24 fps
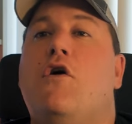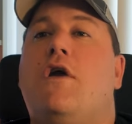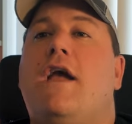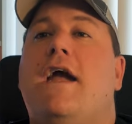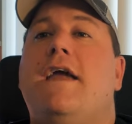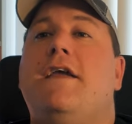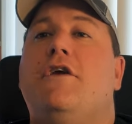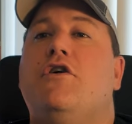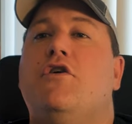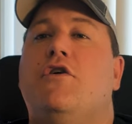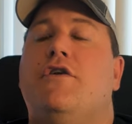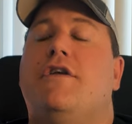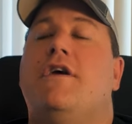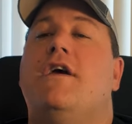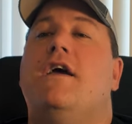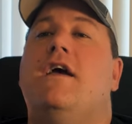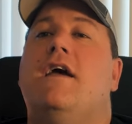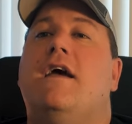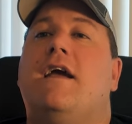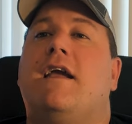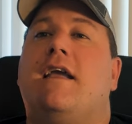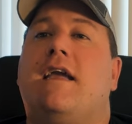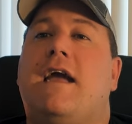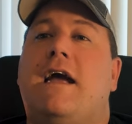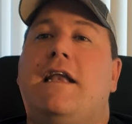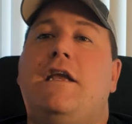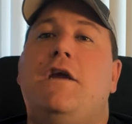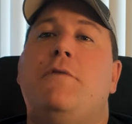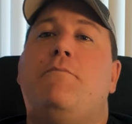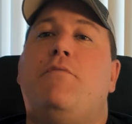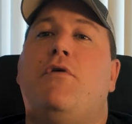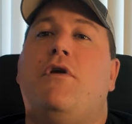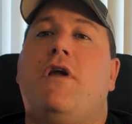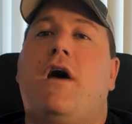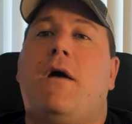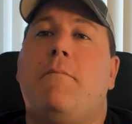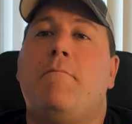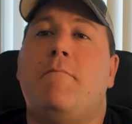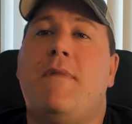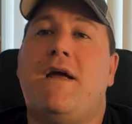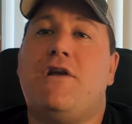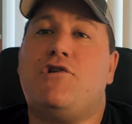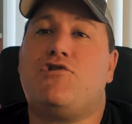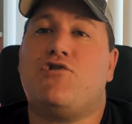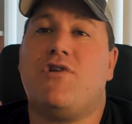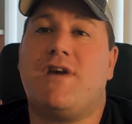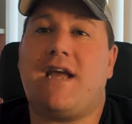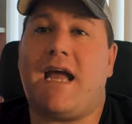Okay, good. Can you put up
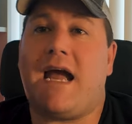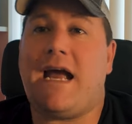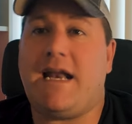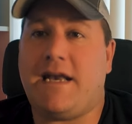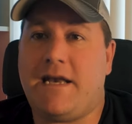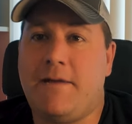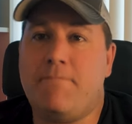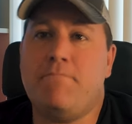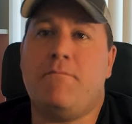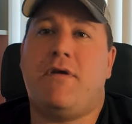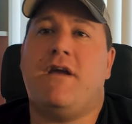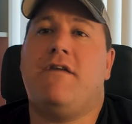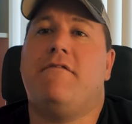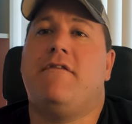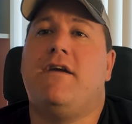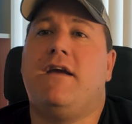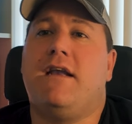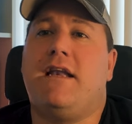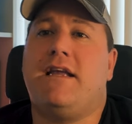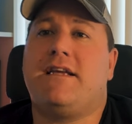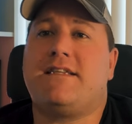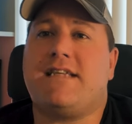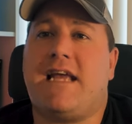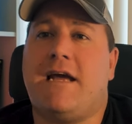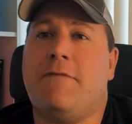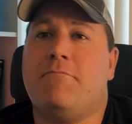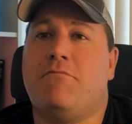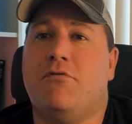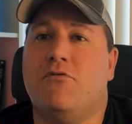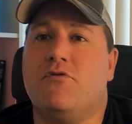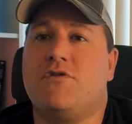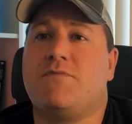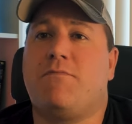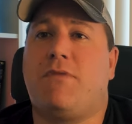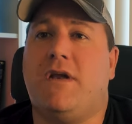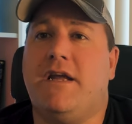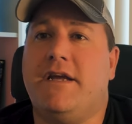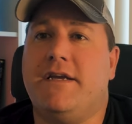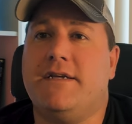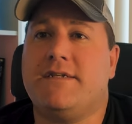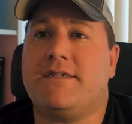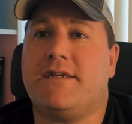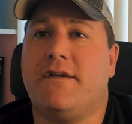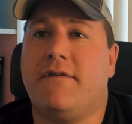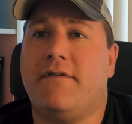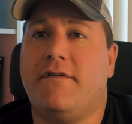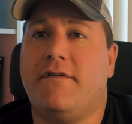metric and imperial examples, please?